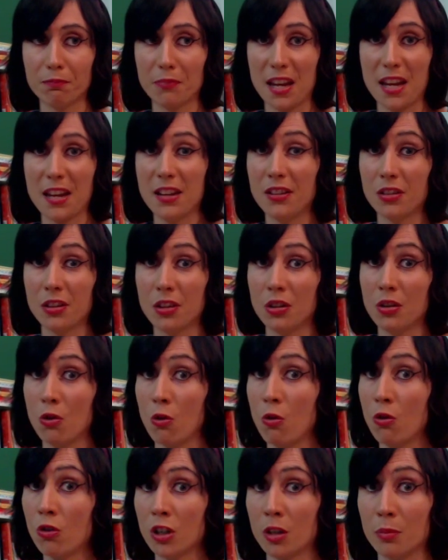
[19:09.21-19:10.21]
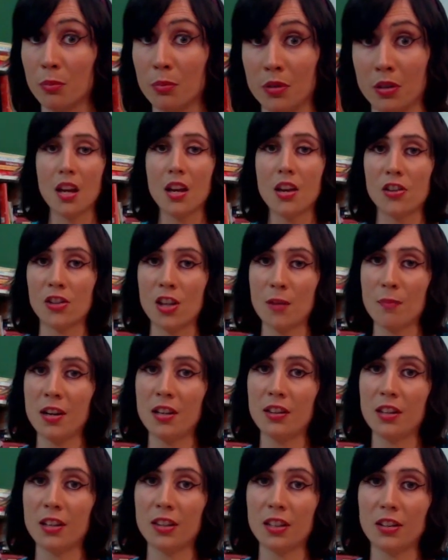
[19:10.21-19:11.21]
is the norm. Some
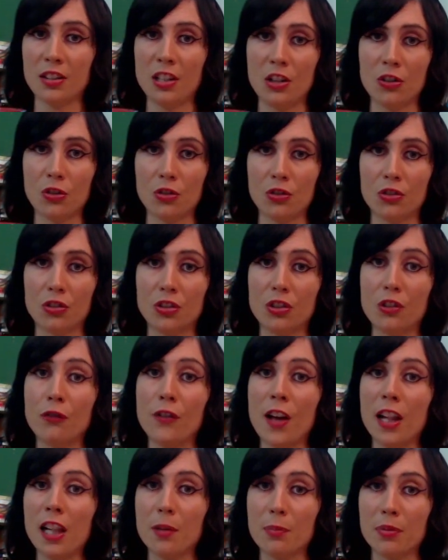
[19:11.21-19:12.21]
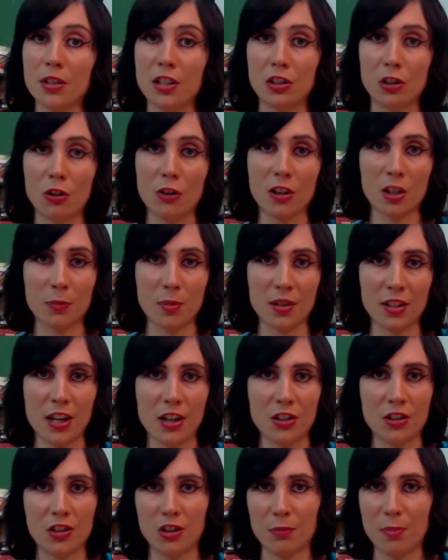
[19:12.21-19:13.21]
might think that teachers develop these low
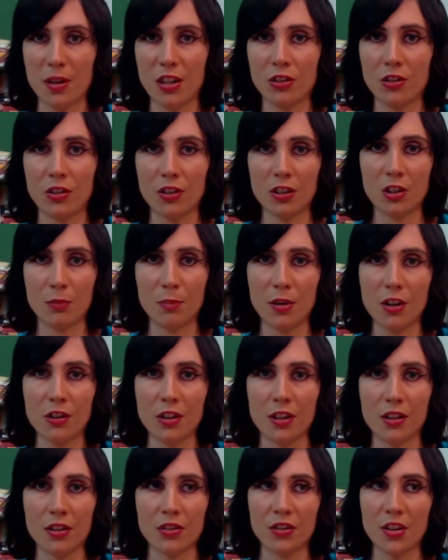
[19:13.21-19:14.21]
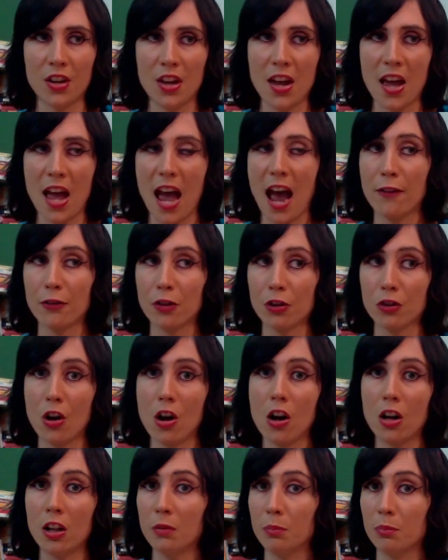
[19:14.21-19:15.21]
expectations based on experience.
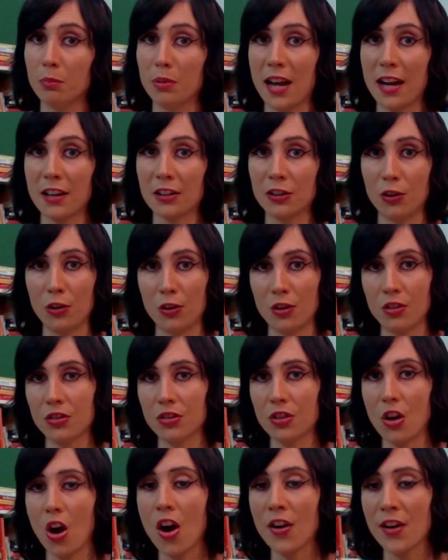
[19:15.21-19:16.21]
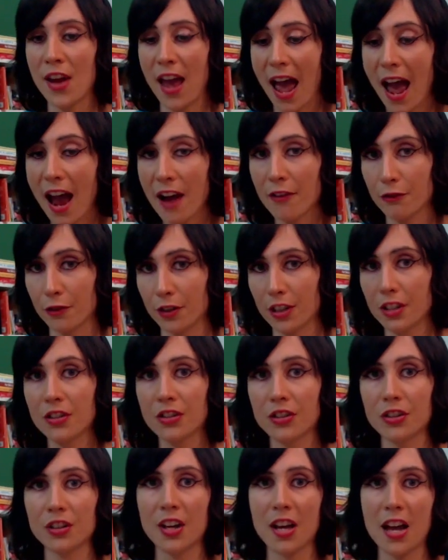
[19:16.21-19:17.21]
After all, black students, on
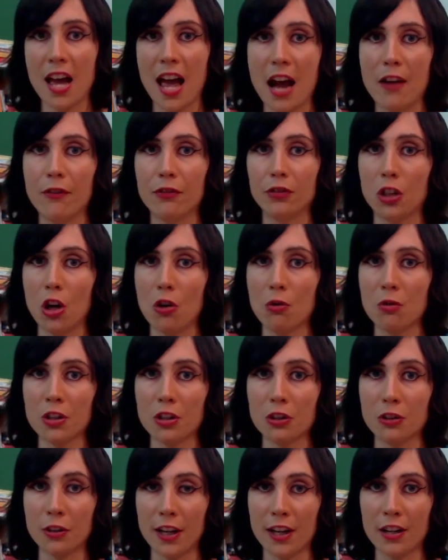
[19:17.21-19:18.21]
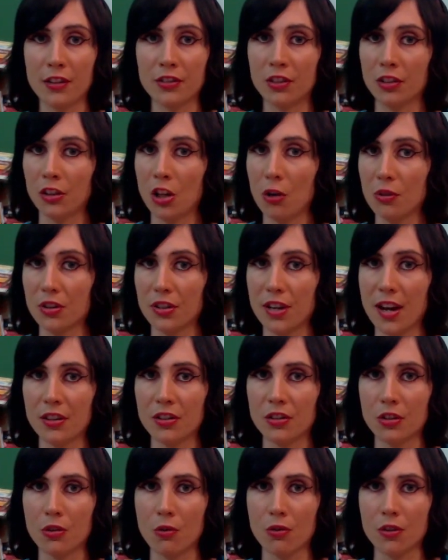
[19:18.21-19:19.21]
average, have lower grades and lower
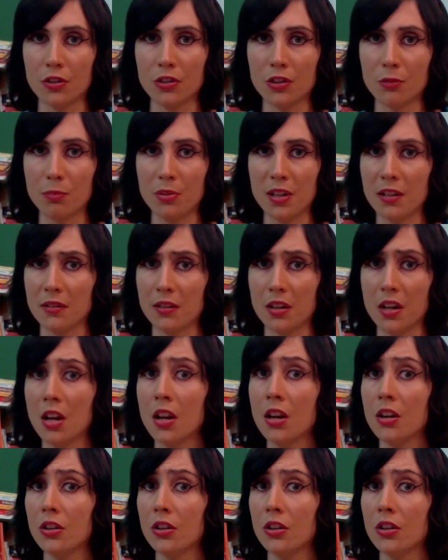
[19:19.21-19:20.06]
test scores. But